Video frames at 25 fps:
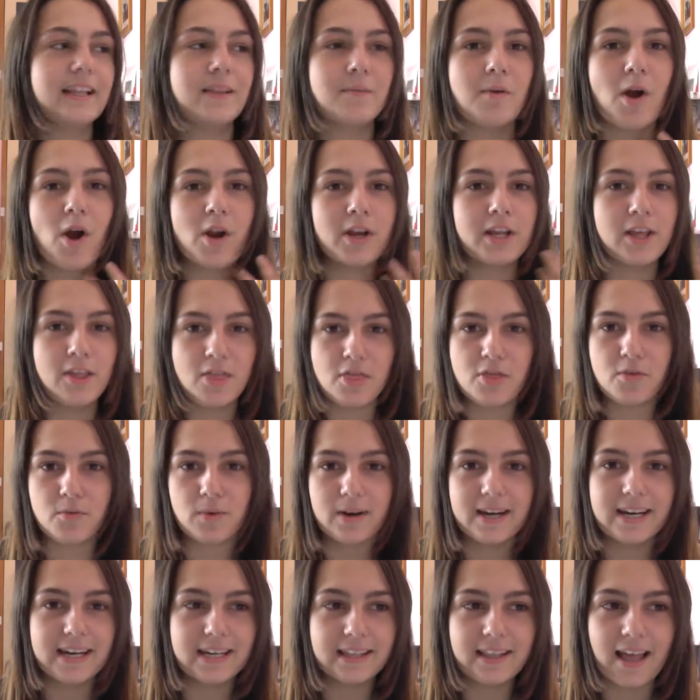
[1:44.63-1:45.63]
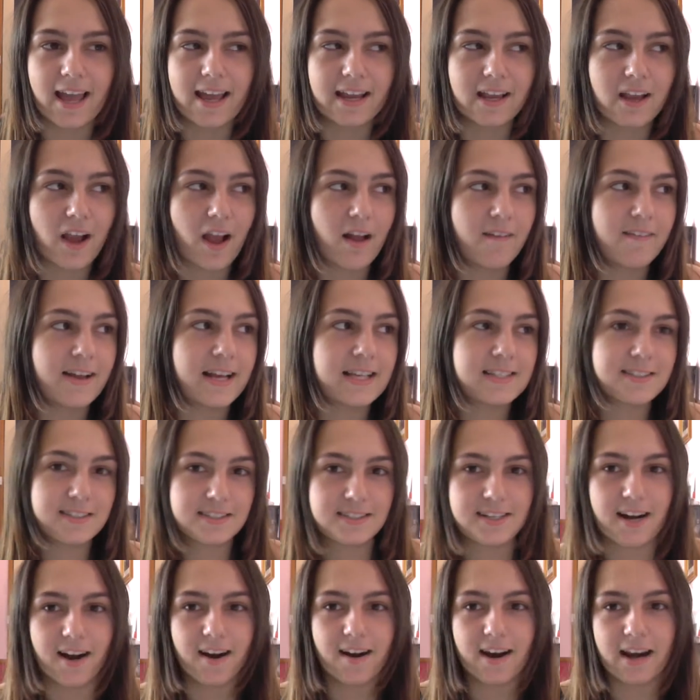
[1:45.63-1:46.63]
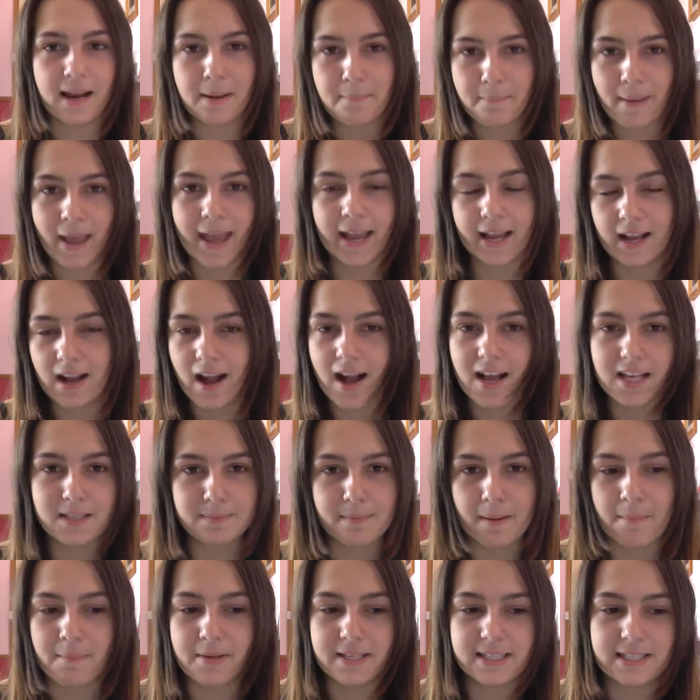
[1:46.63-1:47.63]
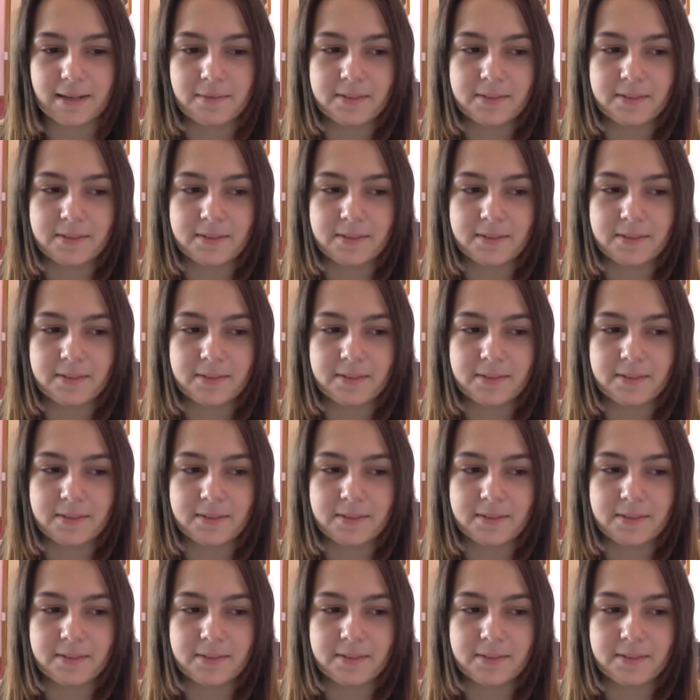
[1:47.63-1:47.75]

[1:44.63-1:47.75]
there were only three like of our starring main cast members.